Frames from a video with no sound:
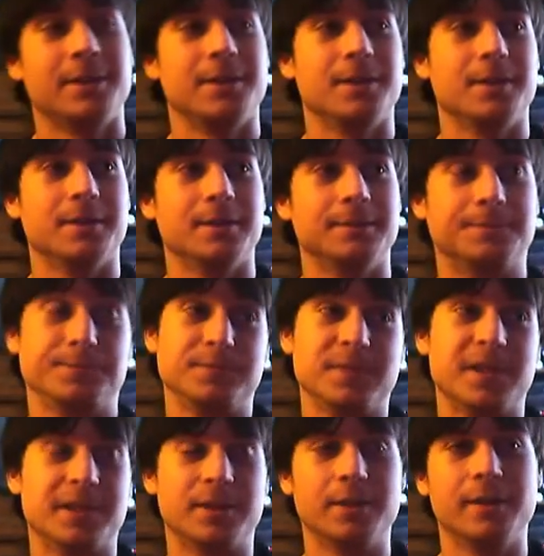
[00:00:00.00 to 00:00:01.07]

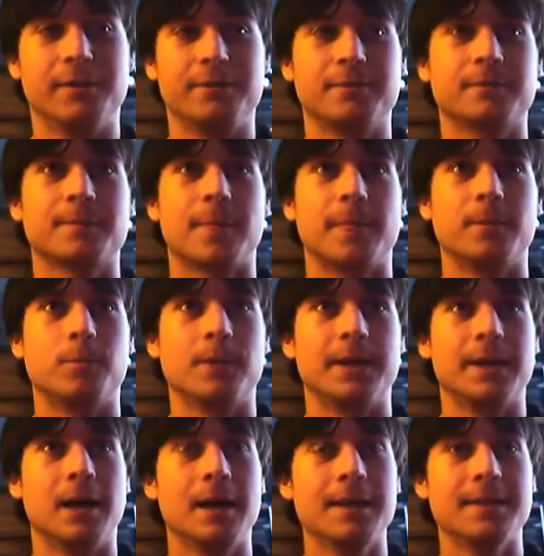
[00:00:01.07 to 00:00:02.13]
If we
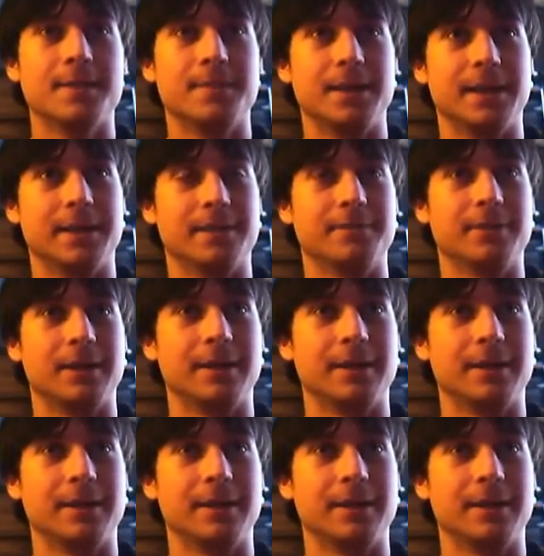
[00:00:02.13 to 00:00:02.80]
got the meaning of